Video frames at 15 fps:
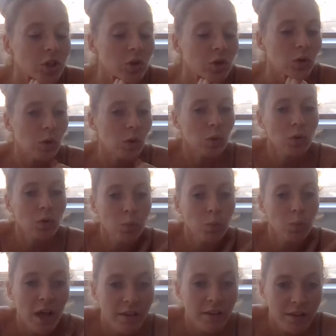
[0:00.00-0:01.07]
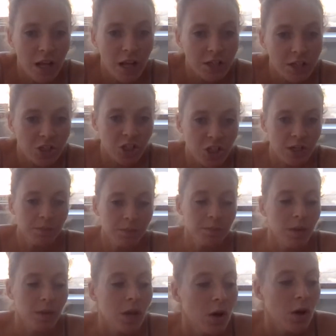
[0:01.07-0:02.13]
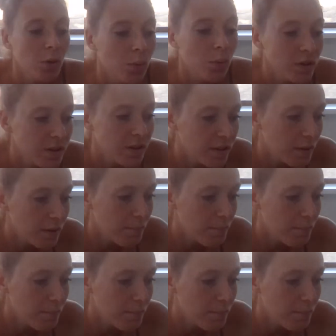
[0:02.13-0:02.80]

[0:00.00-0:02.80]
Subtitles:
use whilst lunging? What